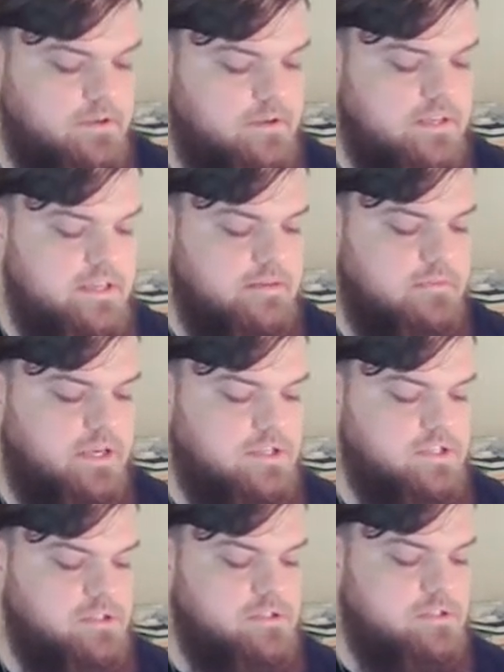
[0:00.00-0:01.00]
E
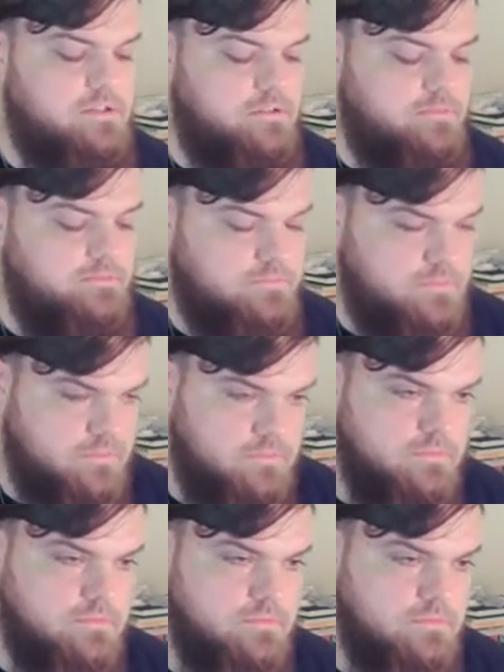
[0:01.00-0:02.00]
major,
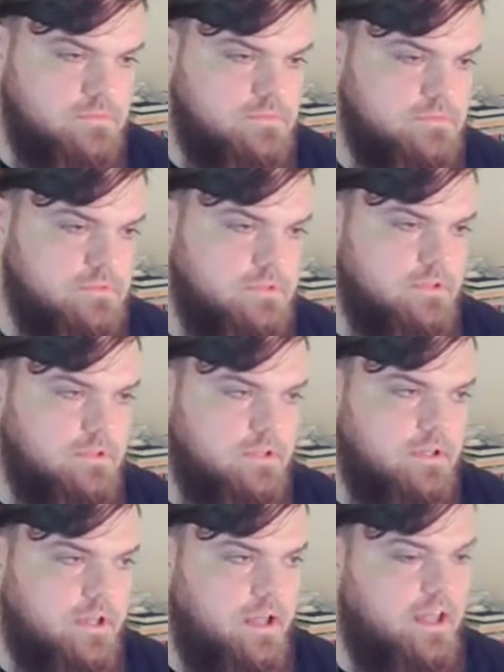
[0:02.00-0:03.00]

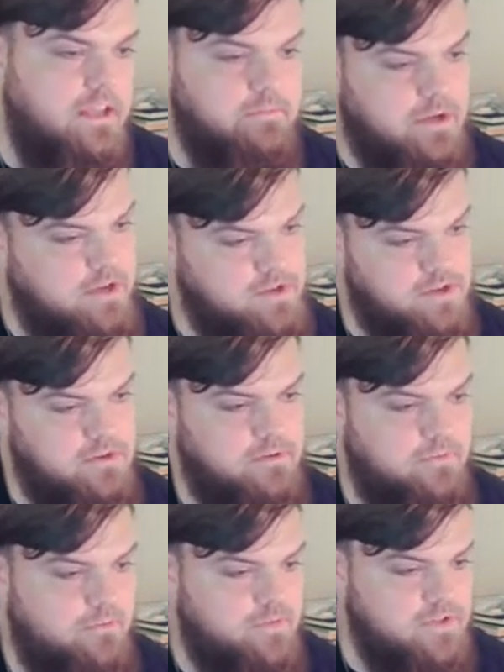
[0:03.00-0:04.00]
A major.
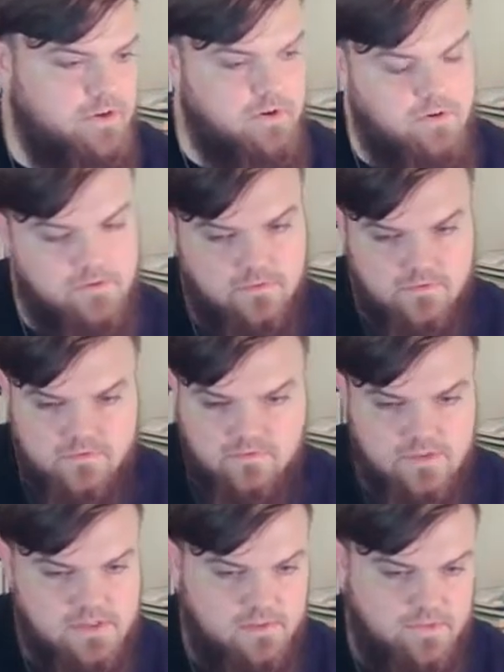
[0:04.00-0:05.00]
So
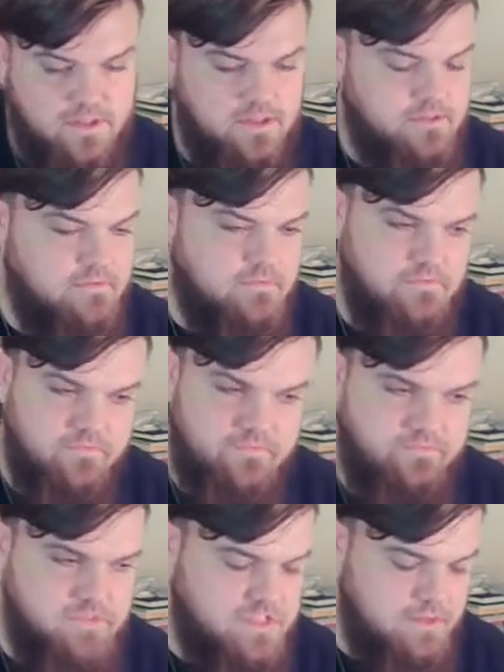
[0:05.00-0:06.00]
something
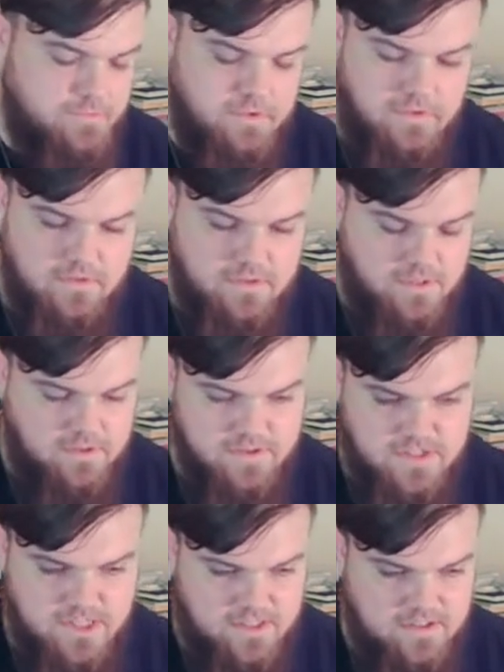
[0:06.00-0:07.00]
simple, just like